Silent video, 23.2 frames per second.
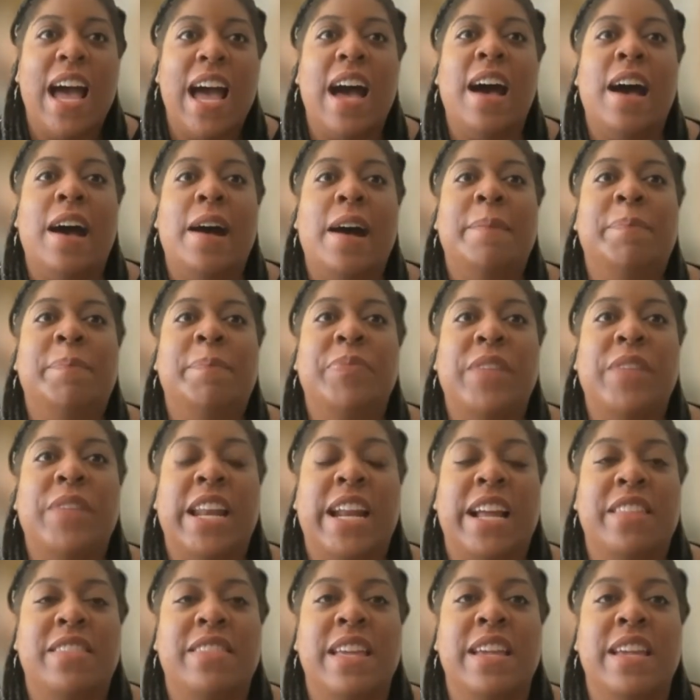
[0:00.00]
um, and
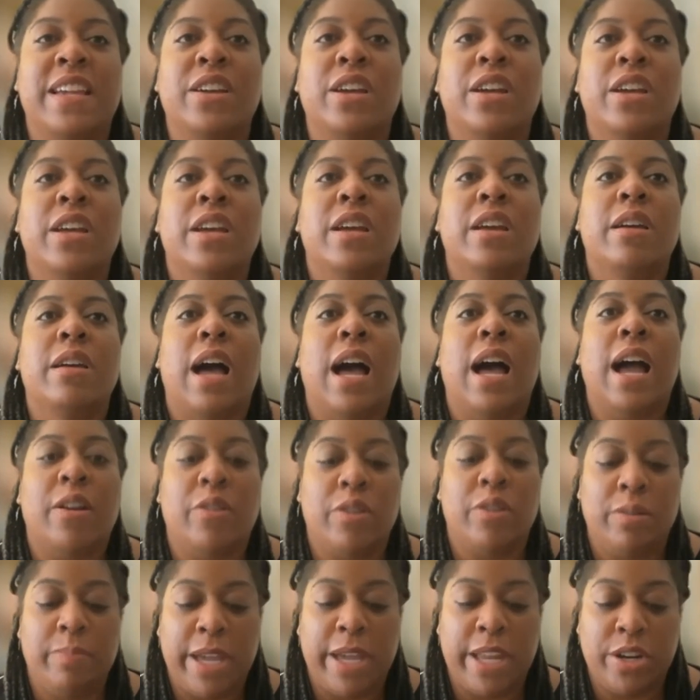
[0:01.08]
i think
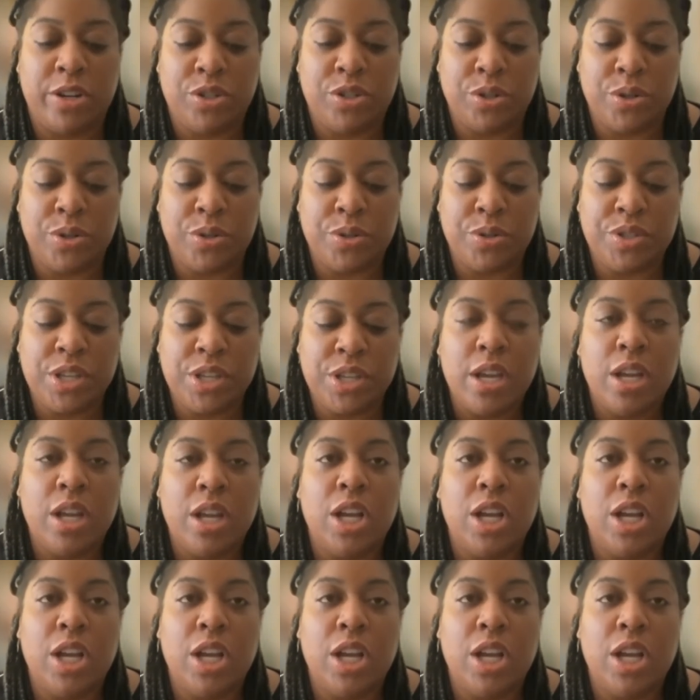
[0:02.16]
hiring managers